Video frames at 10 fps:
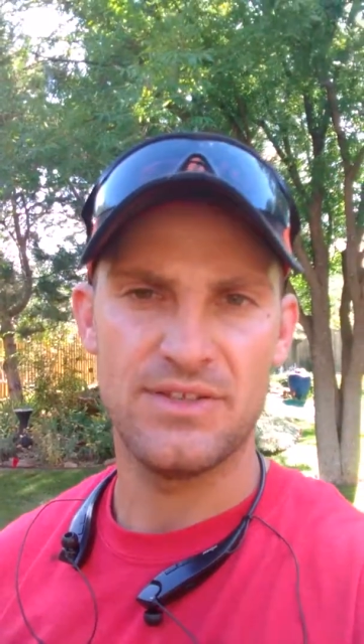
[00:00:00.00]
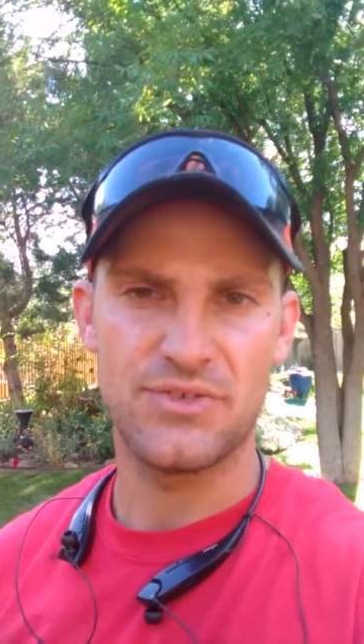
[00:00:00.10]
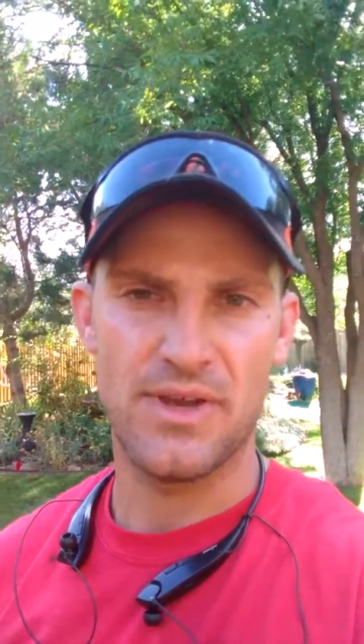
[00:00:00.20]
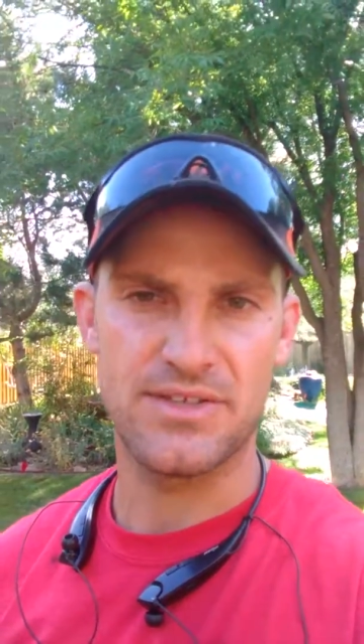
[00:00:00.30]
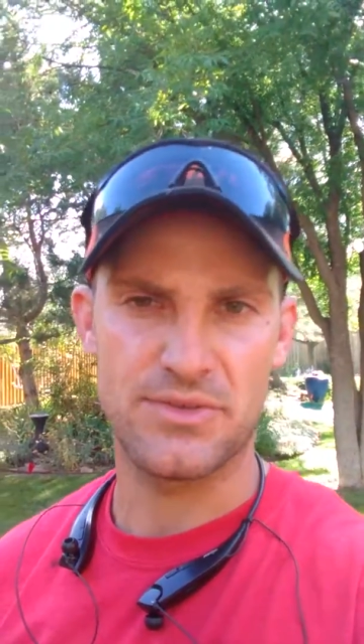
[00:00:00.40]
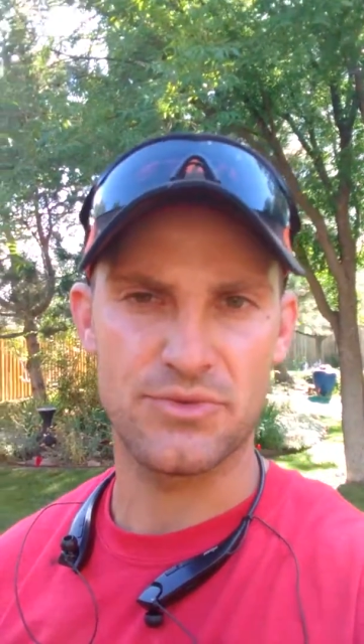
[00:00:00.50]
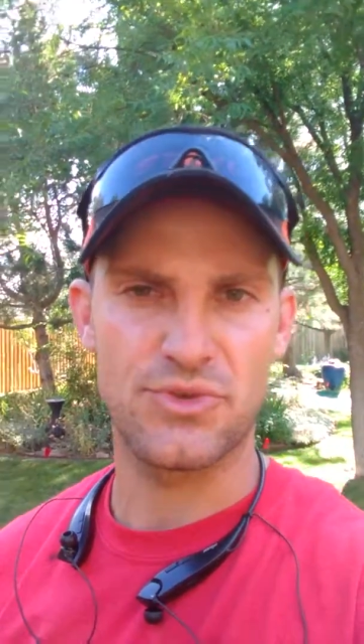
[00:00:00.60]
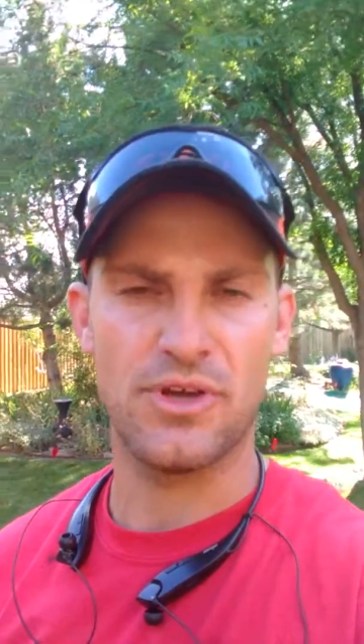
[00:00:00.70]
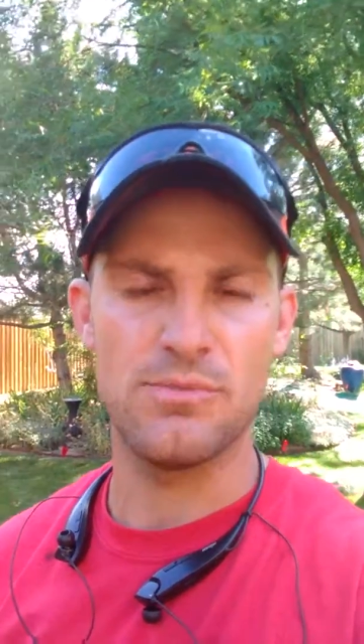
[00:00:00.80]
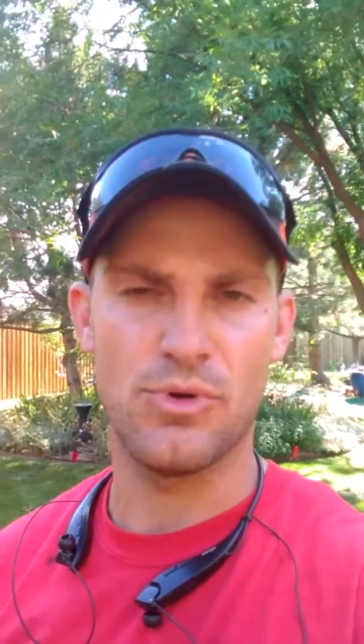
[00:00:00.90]
So as those
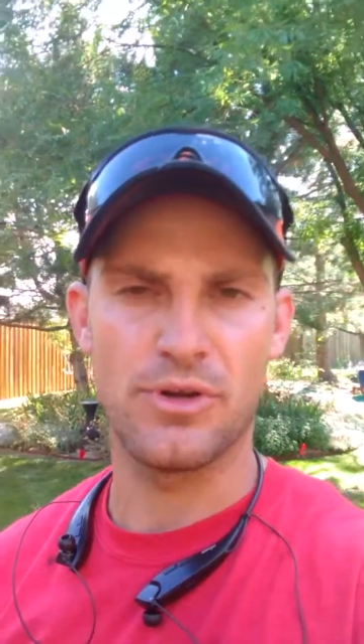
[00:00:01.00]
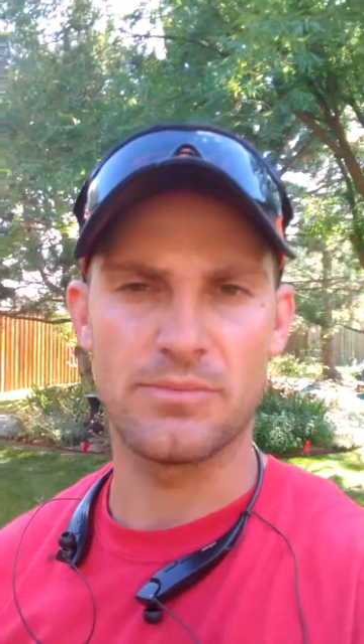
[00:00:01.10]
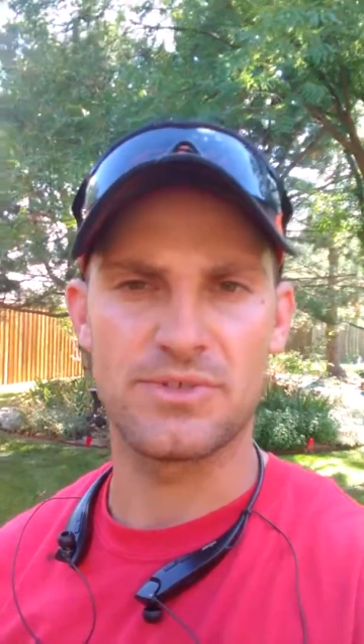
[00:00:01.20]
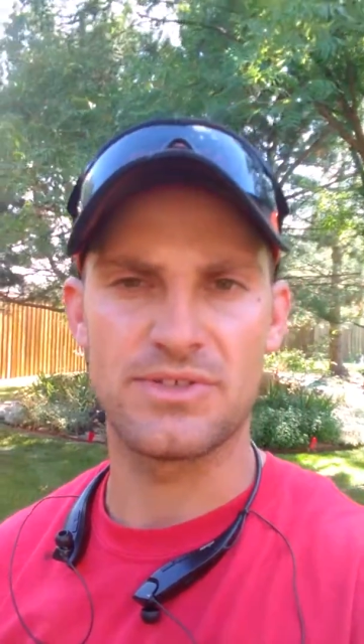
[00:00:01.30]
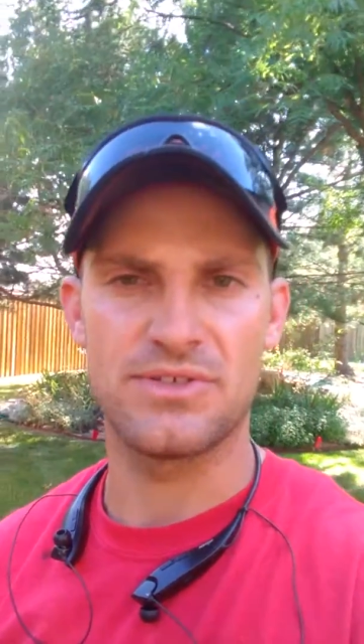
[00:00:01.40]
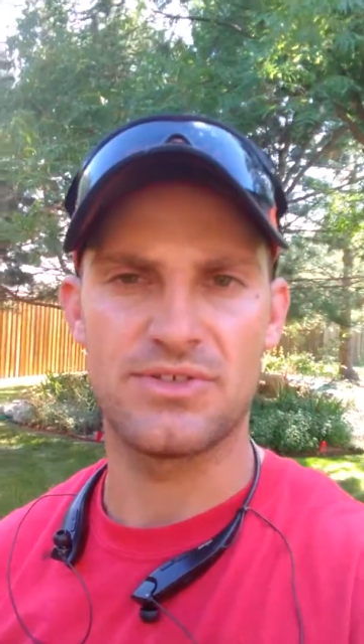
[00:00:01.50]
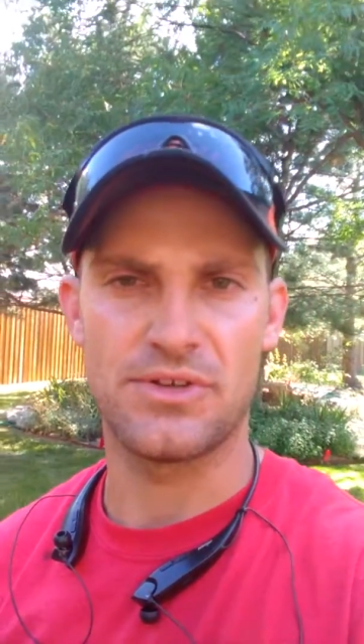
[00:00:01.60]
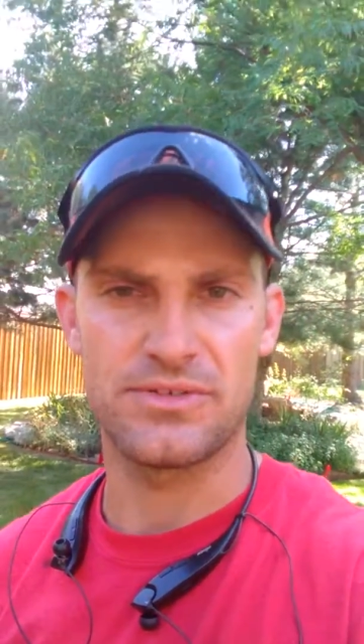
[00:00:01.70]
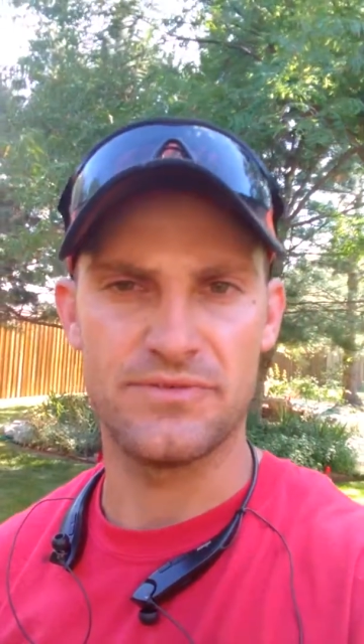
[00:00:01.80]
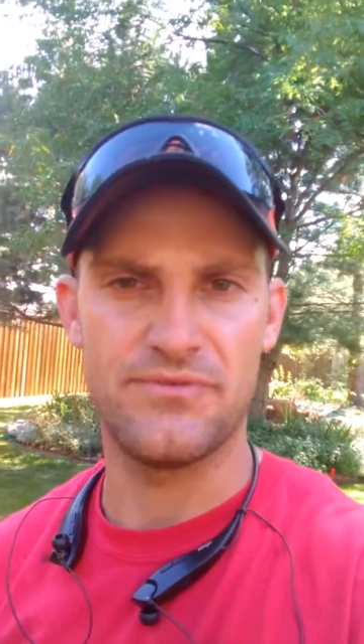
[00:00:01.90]
grub worms
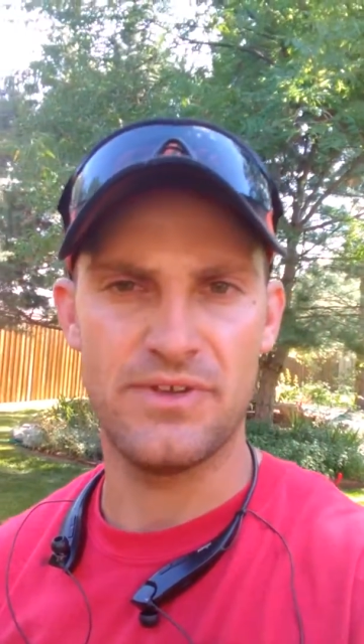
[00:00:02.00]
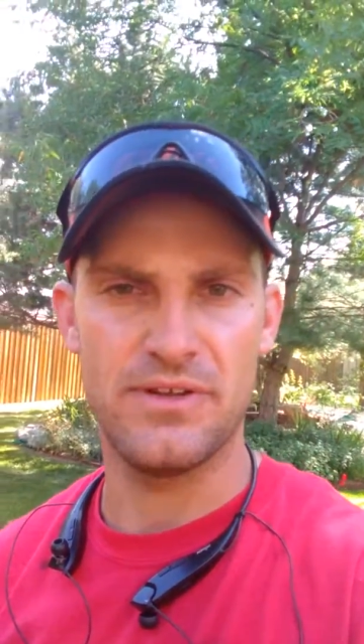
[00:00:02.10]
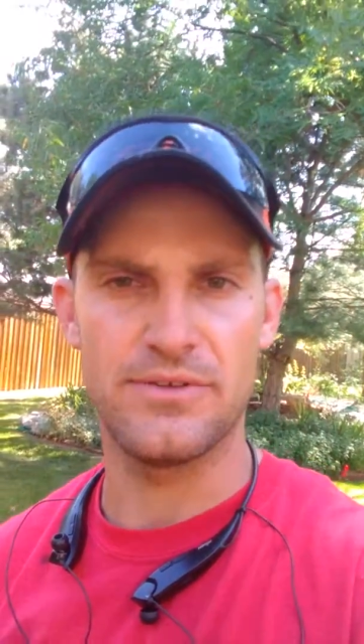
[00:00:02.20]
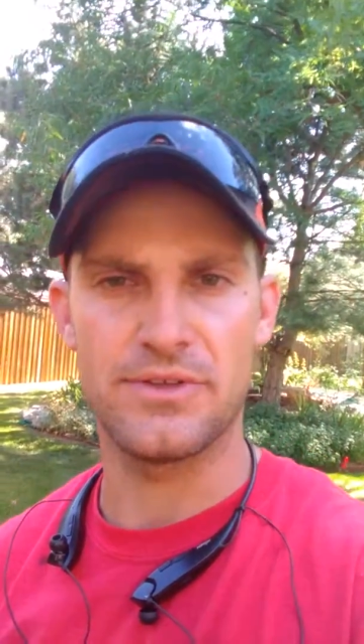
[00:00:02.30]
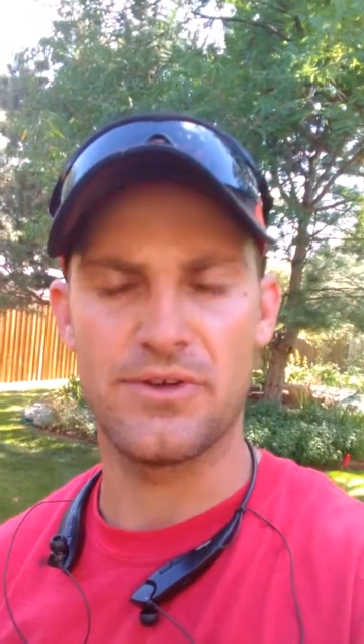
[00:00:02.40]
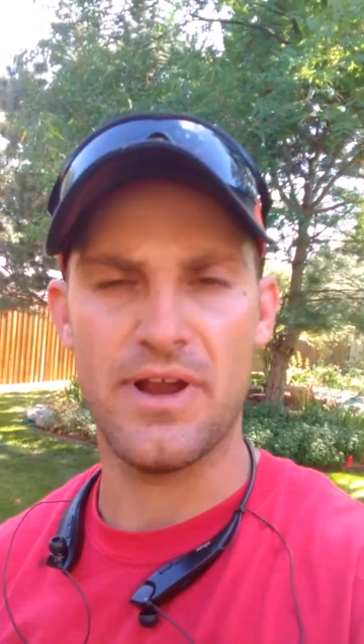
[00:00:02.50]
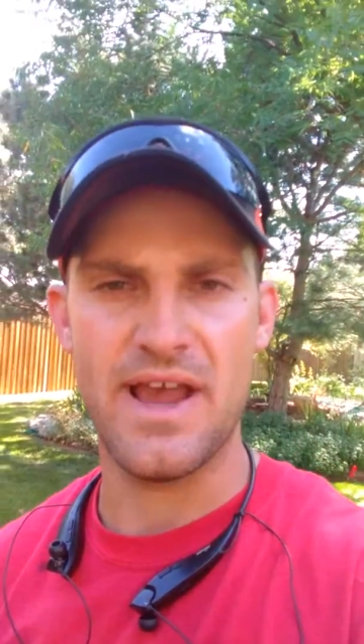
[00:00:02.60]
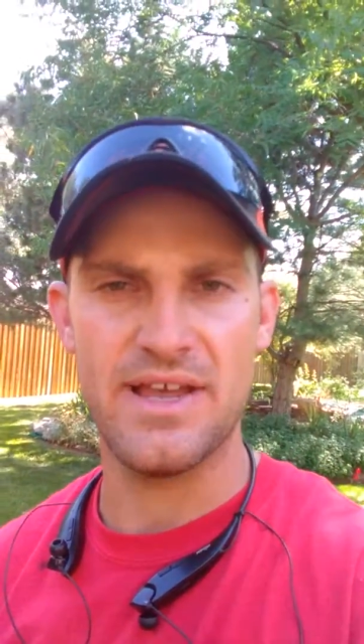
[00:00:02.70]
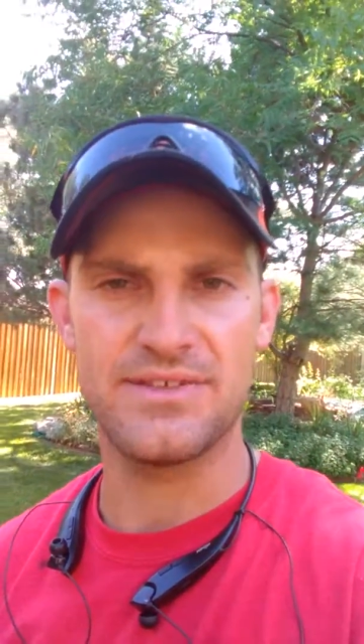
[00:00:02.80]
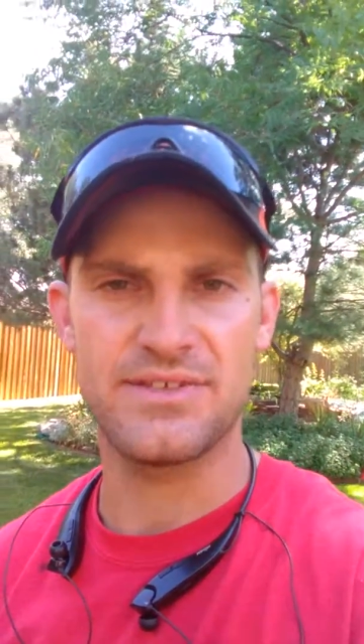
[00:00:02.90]
start to feed on the
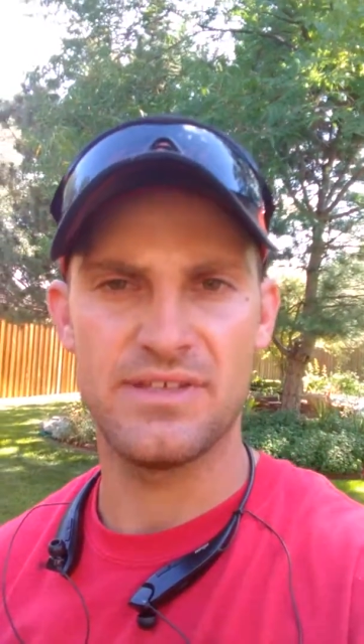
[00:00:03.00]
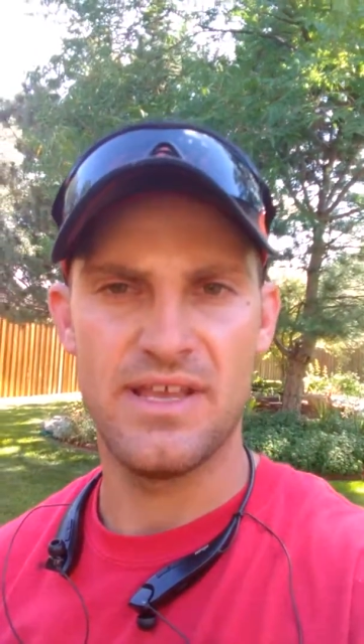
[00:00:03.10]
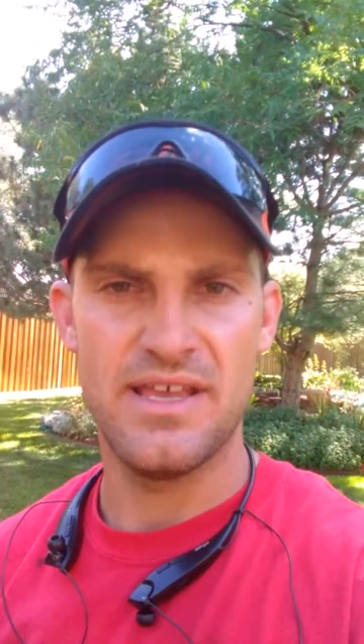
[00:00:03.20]
grass,